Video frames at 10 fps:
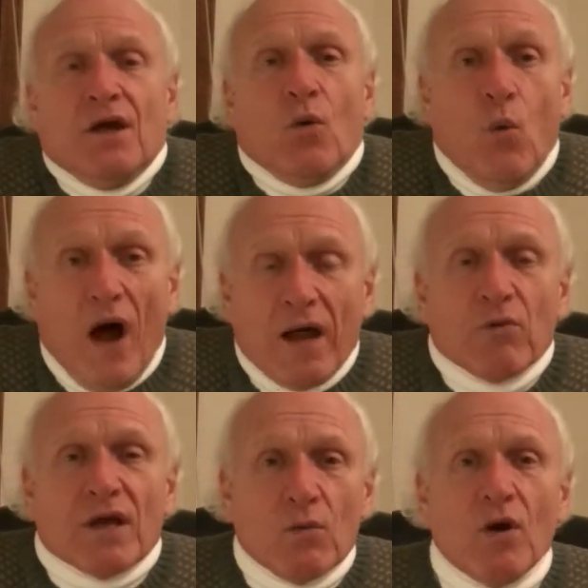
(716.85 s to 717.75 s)
Why
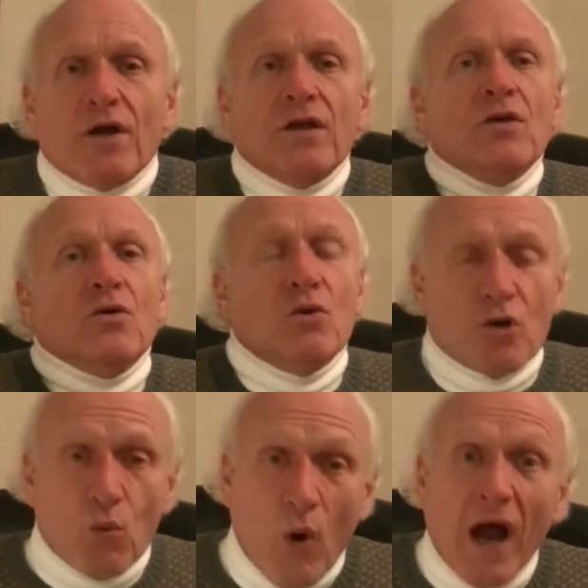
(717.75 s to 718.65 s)
would I want you,
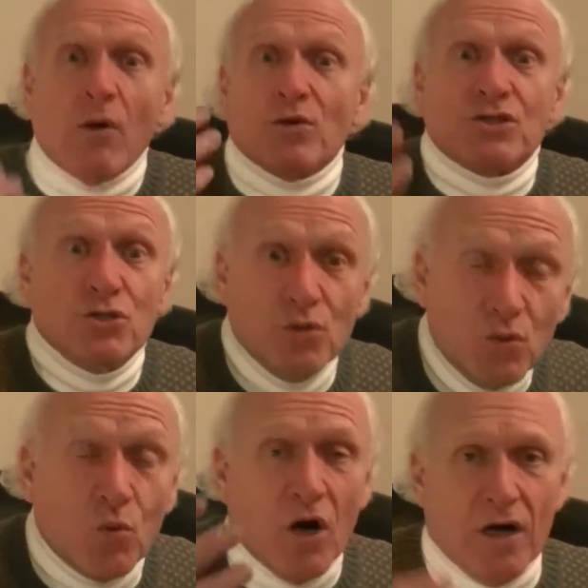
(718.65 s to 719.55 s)
or why would you
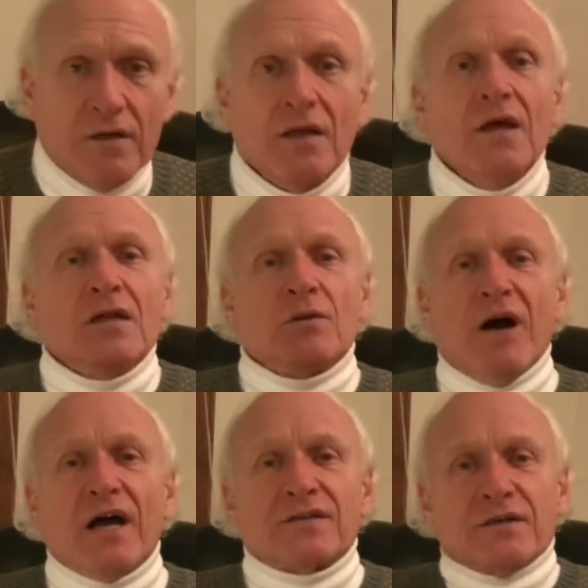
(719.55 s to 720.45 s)
want to
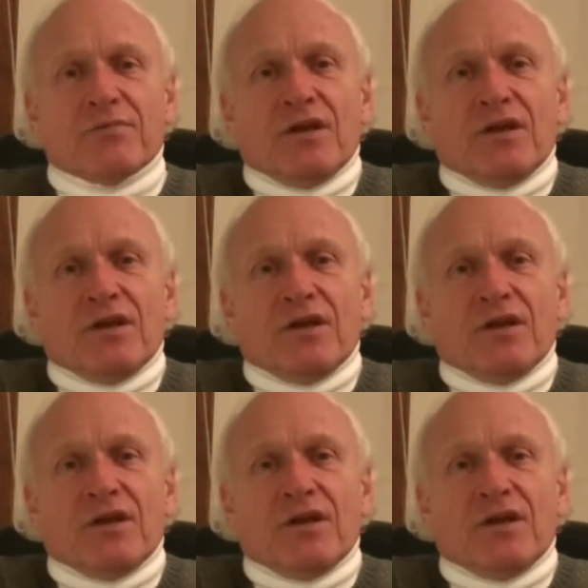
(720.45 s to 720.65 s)
buy something